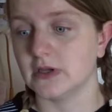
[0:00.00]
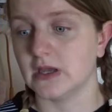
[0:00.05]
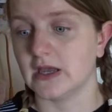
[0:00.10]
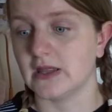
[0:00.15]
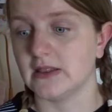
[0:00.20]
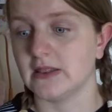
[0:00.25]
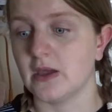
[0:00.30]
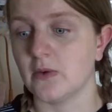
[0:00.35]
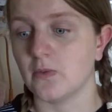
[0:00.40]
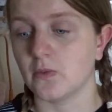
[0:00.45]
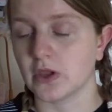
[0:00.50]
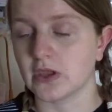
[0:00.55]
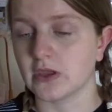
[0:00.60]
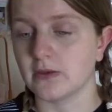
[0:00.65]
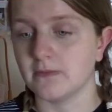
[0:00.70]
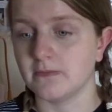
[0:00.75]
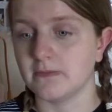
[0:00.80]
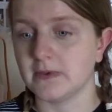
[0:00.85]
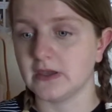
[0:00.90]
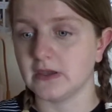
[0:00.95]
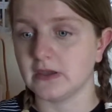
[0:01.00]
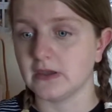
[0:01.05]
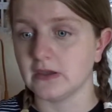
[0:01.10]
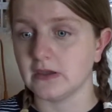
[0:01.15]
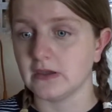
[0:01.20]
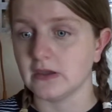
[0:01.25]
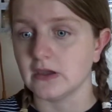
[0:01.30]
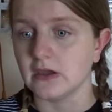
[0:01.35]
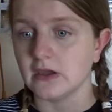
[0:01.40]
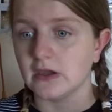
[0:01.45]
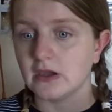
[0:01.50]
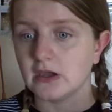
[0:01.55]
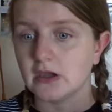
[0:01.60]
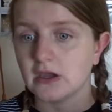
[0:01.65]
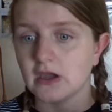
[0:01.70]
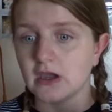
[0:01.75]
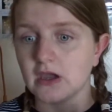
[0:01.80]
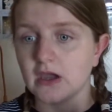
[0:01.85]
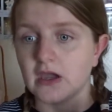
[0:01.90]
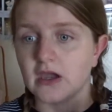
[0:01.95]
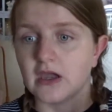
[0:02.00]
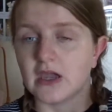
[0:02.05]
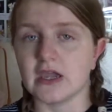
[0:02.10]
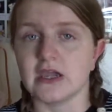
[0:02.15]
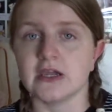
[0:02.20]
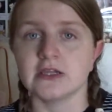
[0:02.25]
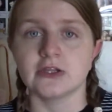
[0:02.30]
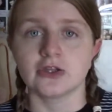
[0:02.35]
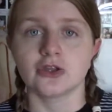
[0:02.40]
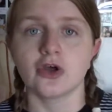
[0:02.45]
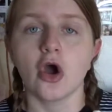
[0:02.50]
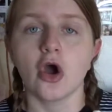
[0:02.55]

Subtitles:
And then we can be in an